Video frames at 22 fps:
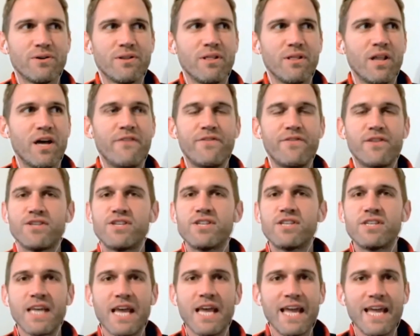love to
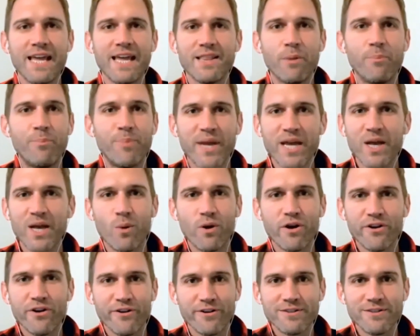say the big
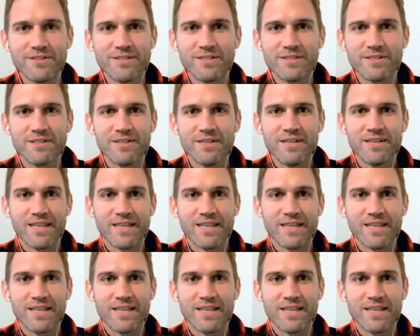words,